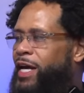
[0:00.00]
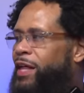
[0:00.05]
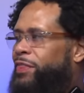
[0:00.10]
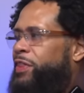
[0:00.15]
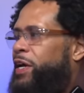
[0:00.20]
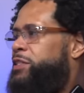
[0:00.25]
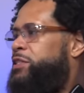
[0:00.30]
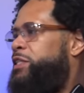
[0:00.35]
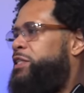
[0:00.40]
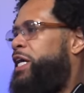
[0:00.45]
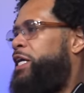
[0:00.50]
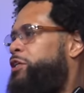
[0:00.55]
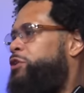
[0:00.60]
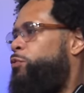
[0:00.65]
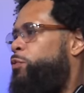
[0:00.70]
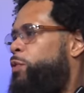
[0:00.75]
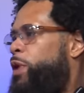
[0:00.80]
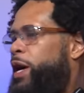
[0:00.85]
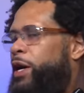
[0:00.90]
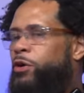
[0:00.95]
That's not the
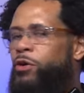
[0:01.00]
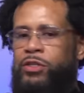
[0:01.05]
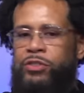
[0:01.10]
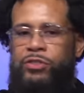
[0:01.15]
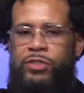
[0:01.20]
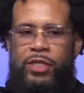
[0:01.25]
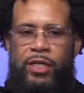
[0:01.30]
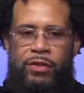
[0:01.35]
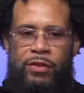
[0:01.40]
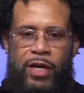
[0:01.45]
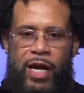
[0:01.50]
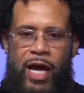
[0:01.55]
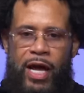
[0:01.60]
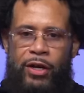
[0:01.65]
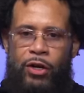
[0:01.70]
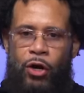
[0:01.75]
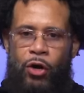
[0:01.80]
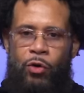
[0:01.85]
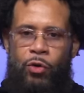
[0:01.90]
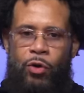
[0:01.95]
Ryan Garcia that I
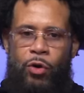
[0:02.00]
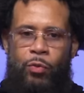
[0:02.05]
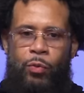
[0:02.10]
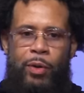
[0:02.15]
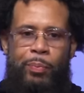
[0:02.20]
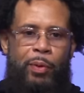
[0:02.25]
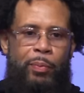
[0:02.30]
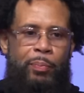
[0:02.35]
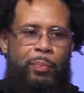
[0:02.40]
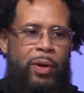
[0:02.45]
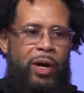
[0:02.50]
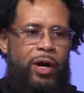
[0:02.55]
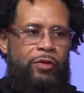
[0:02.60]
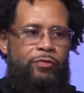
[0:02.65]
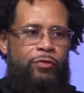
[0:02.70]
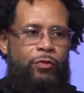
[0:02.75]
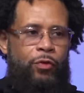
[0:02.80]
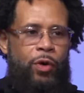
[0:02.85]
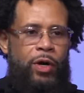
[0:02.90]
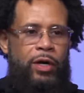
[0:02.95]
know or we're preparing
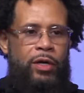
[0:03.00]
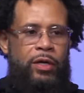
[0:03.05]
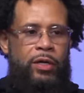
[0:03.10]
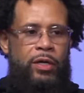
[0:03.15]
for